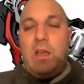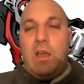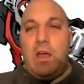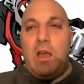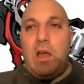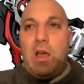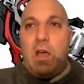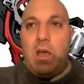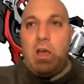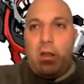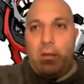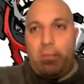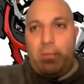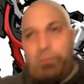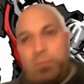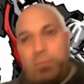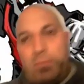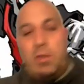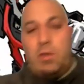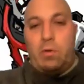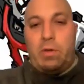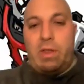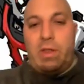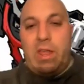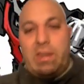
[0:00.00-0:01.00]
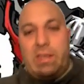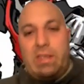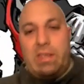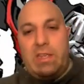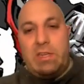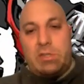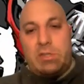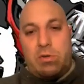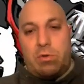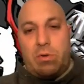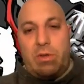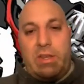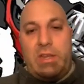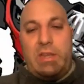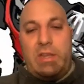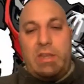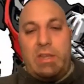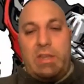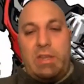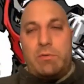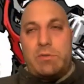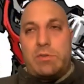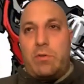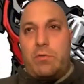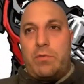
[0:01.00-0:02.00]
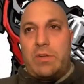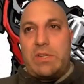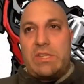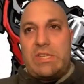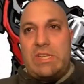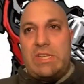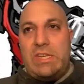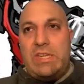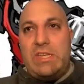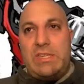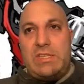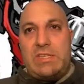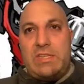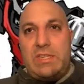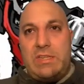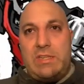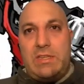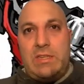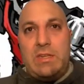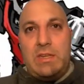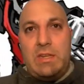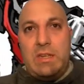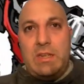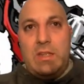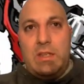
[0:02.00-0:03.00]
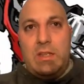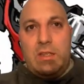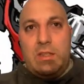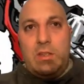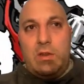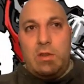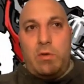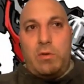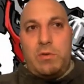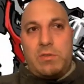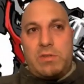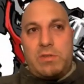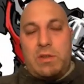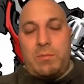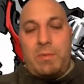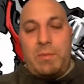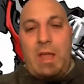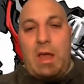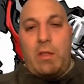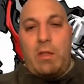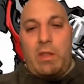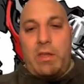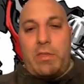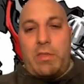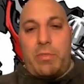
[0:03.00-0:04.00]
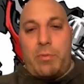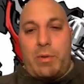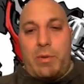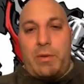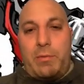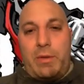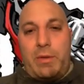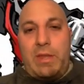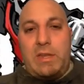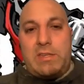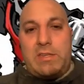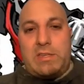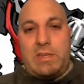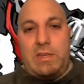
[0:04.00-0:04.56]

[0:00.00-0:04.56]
He had an injury. He was overseas, and he's going to be out like 3 weeks.